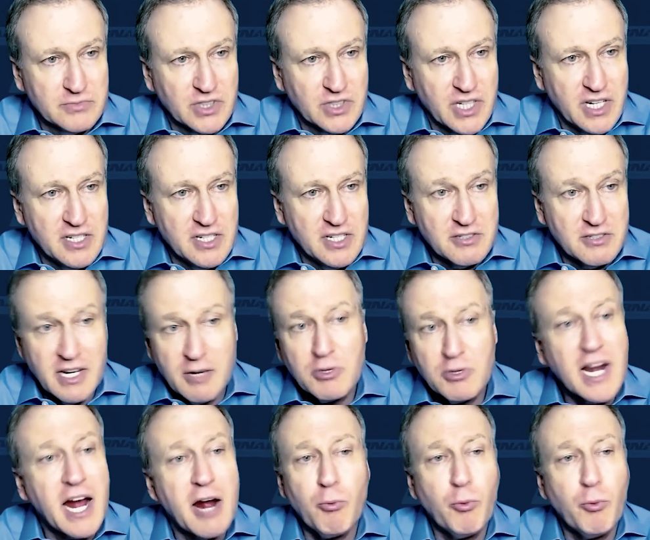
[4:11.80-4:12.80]
Okay, so they were
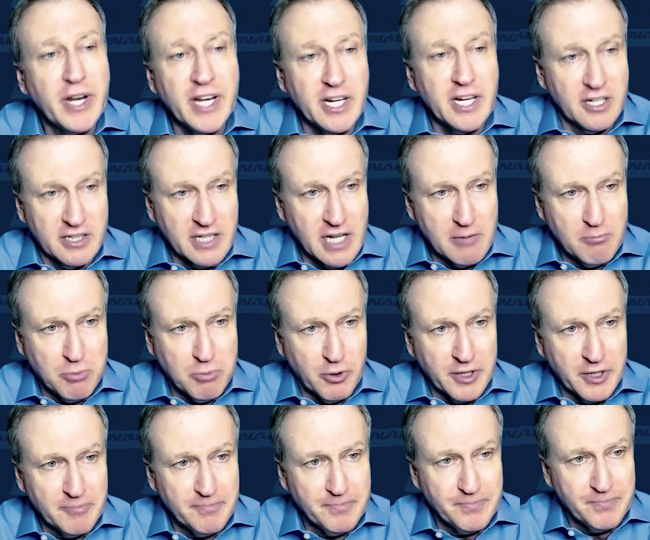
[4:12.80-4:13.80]
not winning at that point.